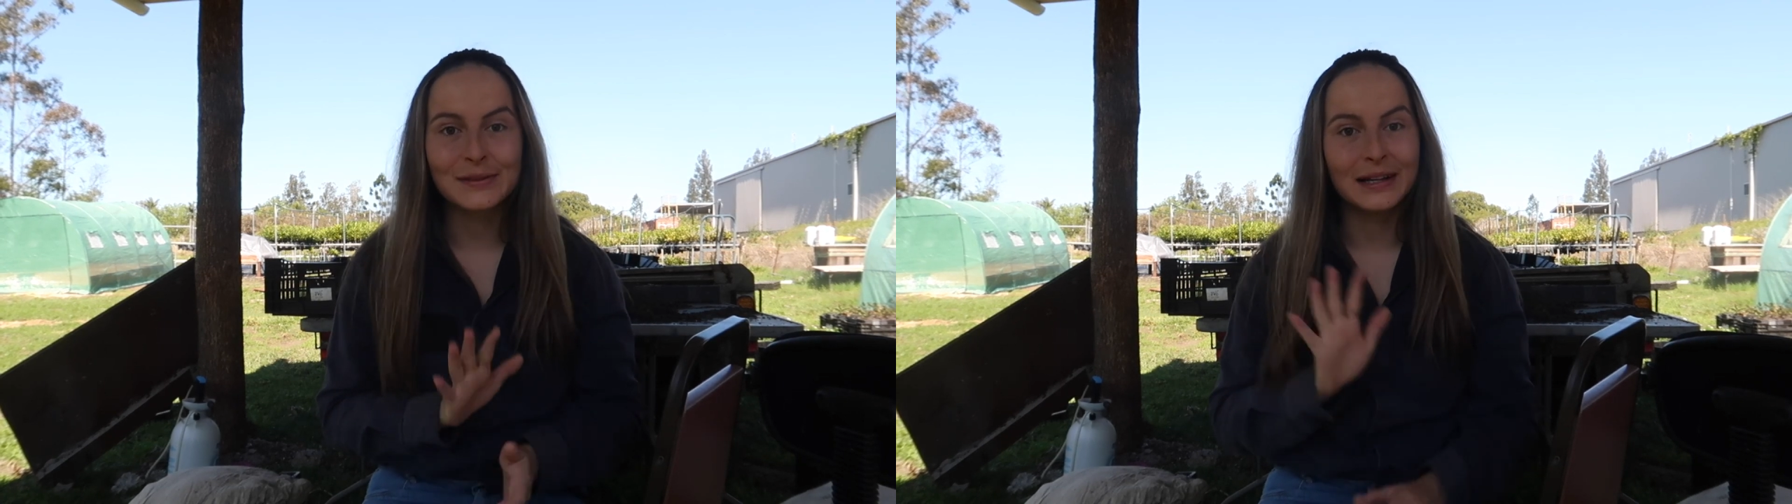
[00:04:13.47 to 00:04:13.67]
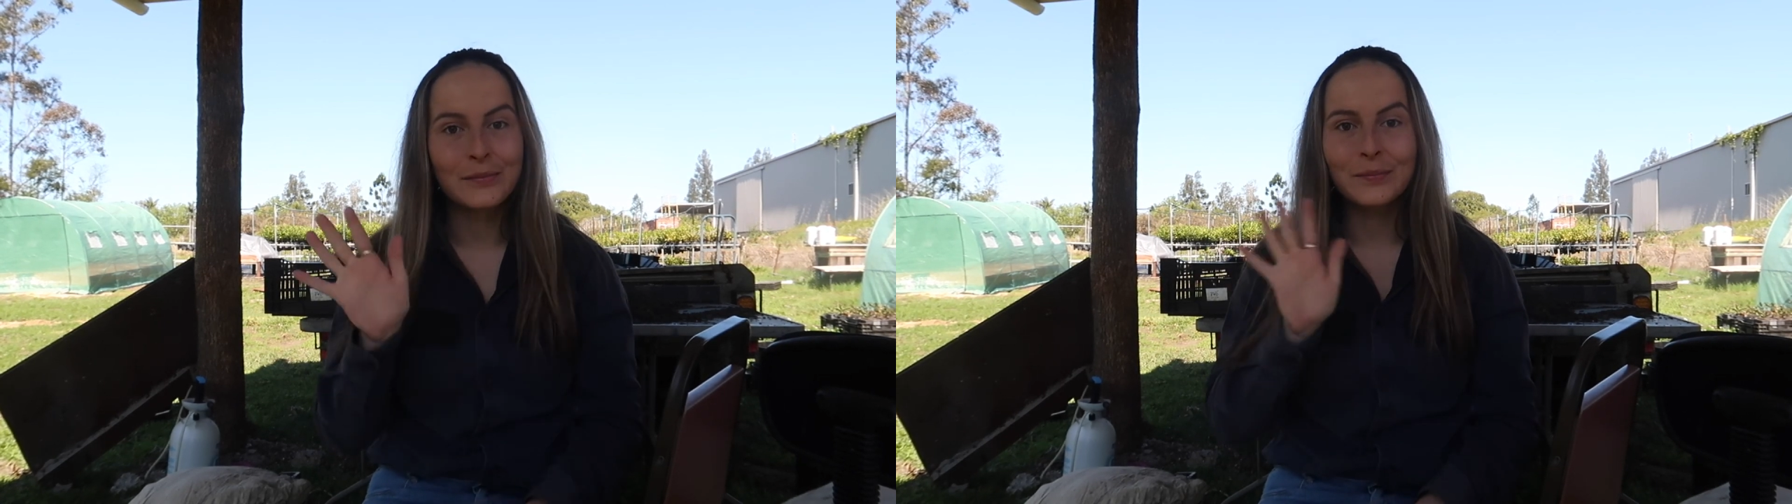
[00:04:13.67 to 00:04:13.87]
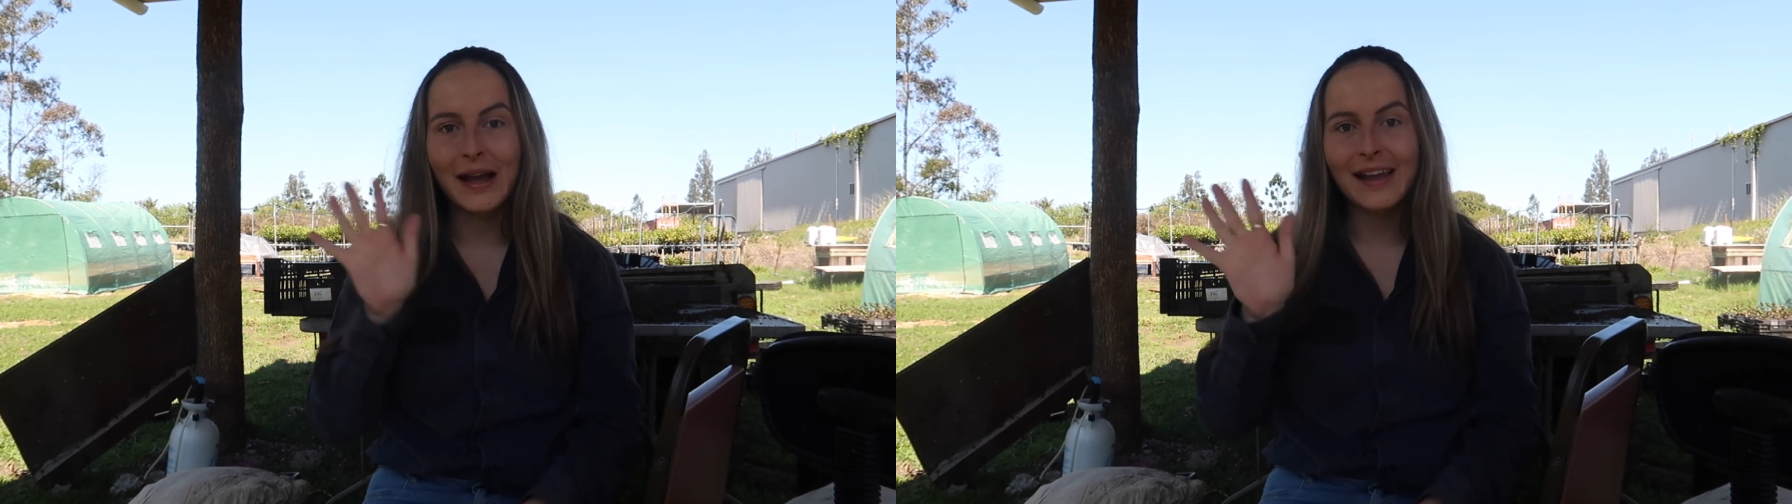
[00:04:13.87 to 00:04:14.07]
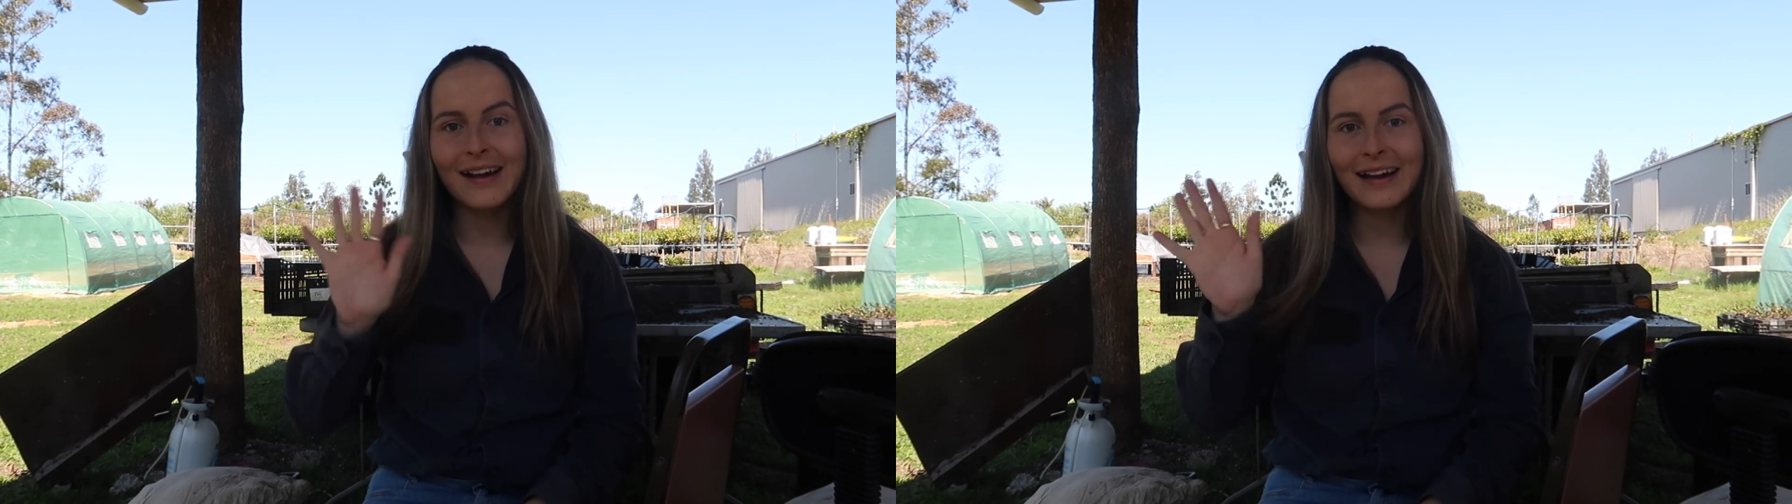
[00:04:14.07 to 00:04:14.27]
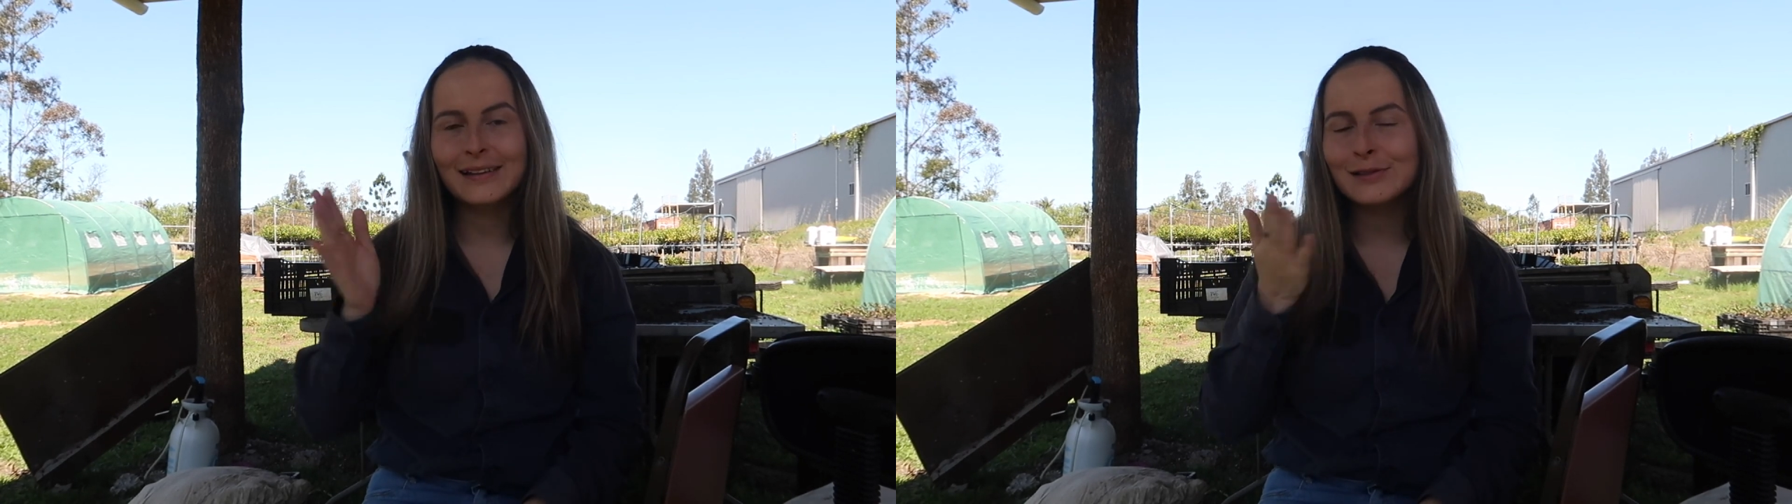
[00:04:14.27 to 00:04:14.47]
one. Bye
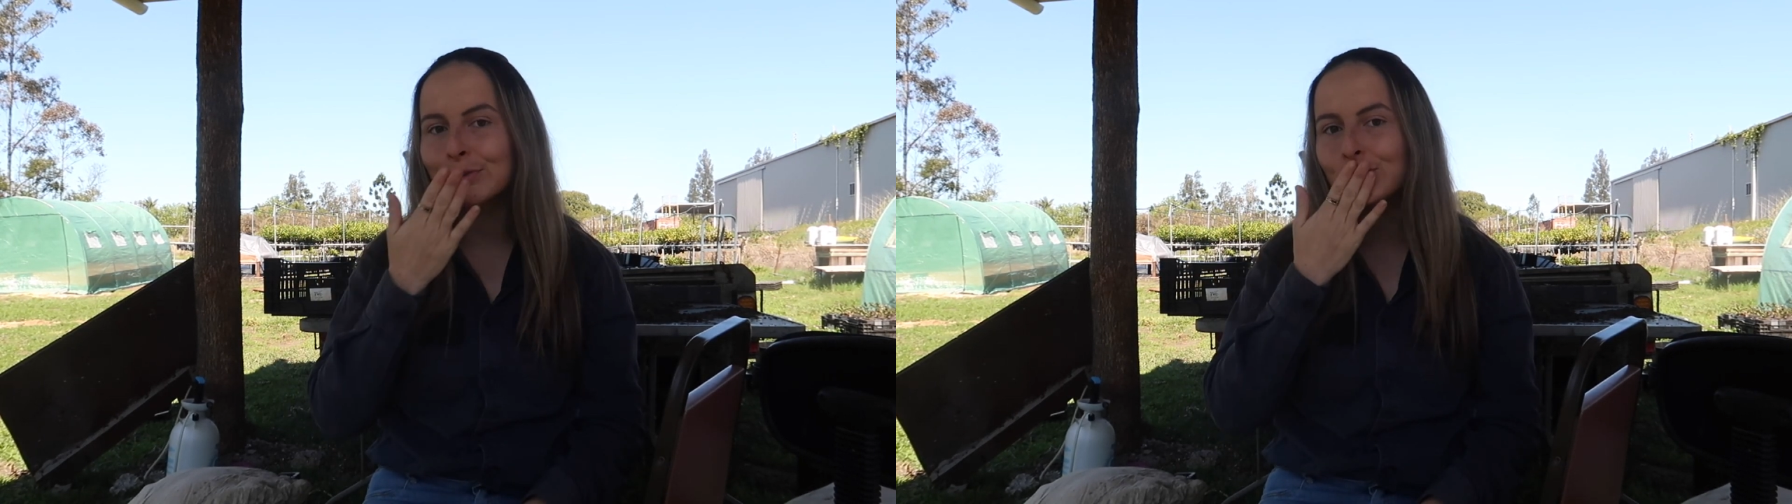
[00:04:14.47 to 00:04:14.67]
guys.